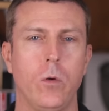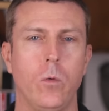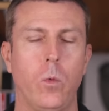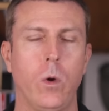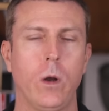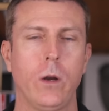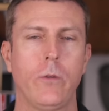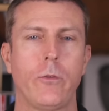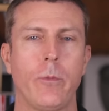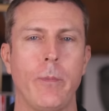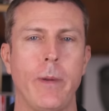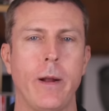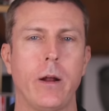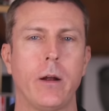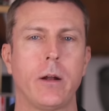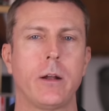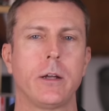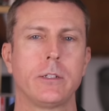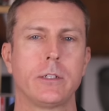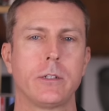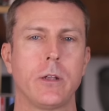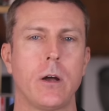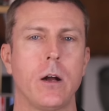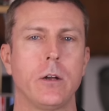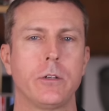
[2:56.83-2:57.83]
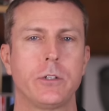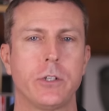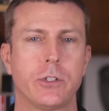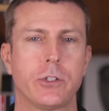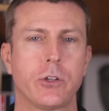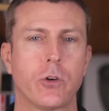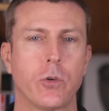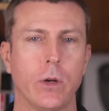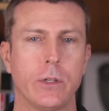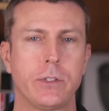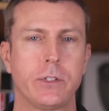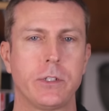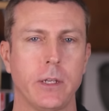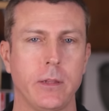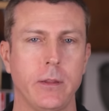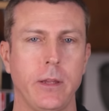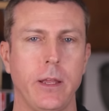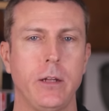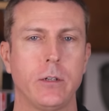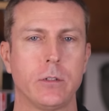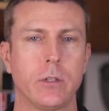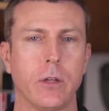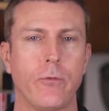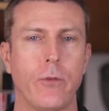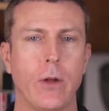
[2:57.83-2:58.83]
One of America's largest Christian
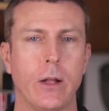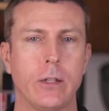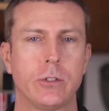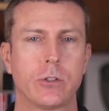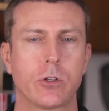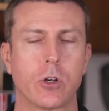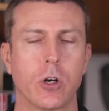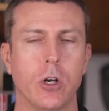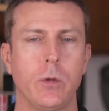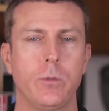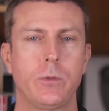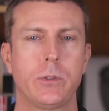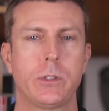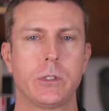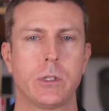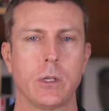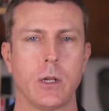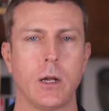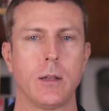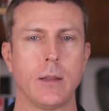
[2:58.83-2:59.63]
legal defense groups,